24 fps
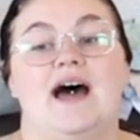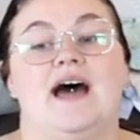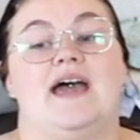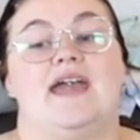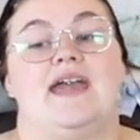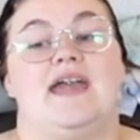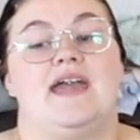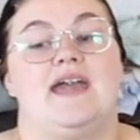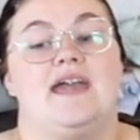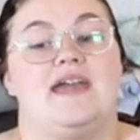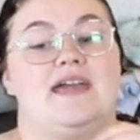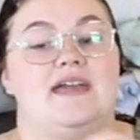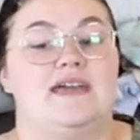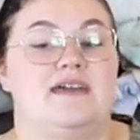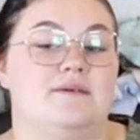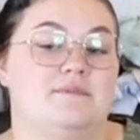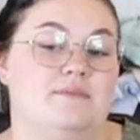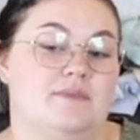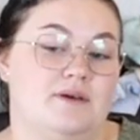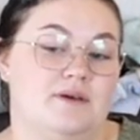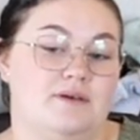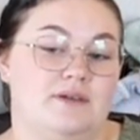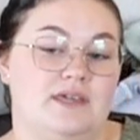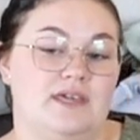I
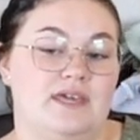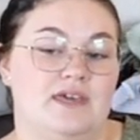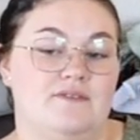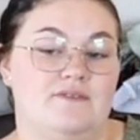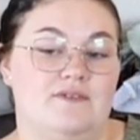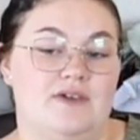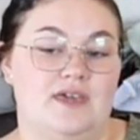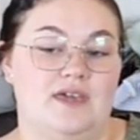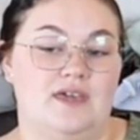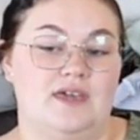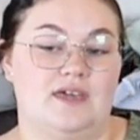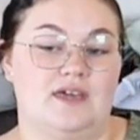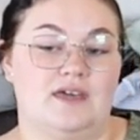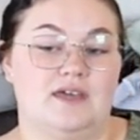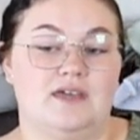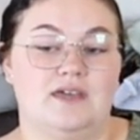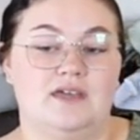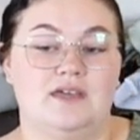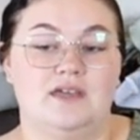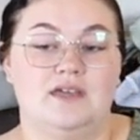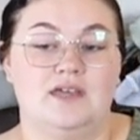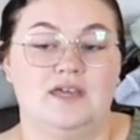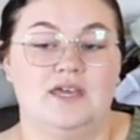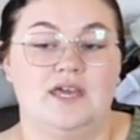am giving
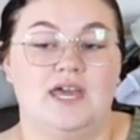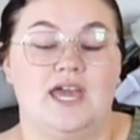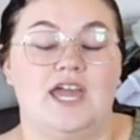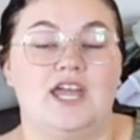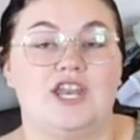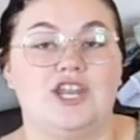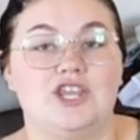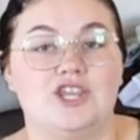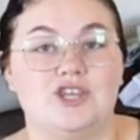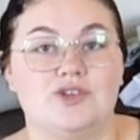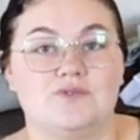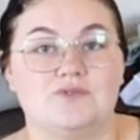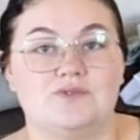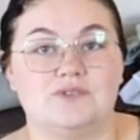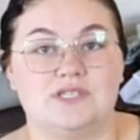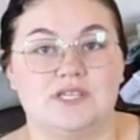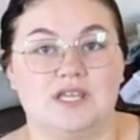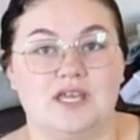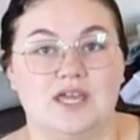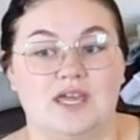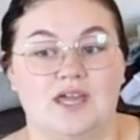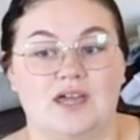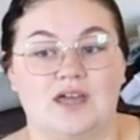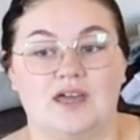and
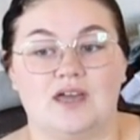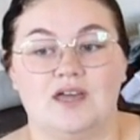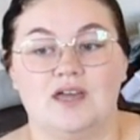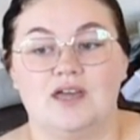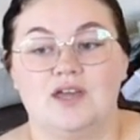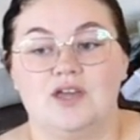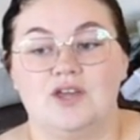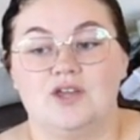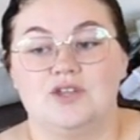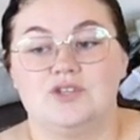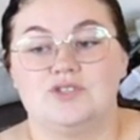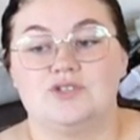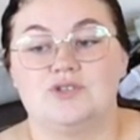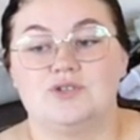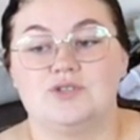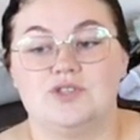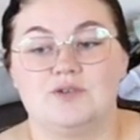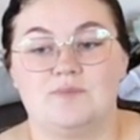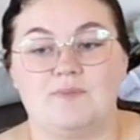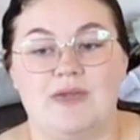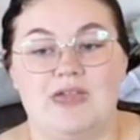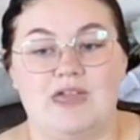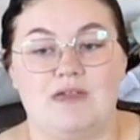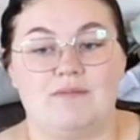using to
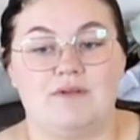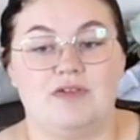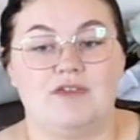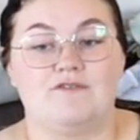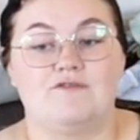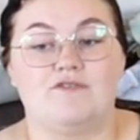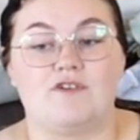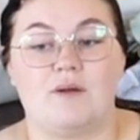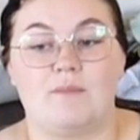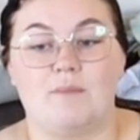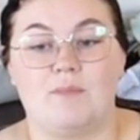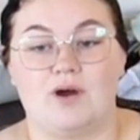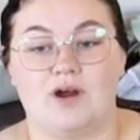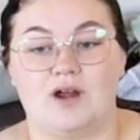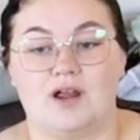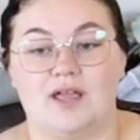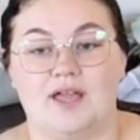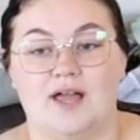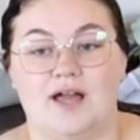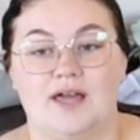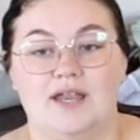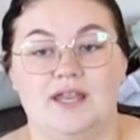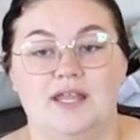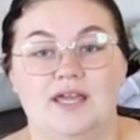the baby from
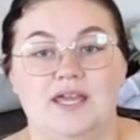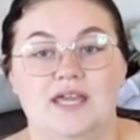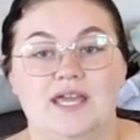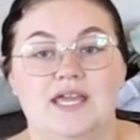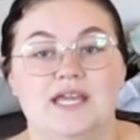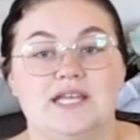Mariana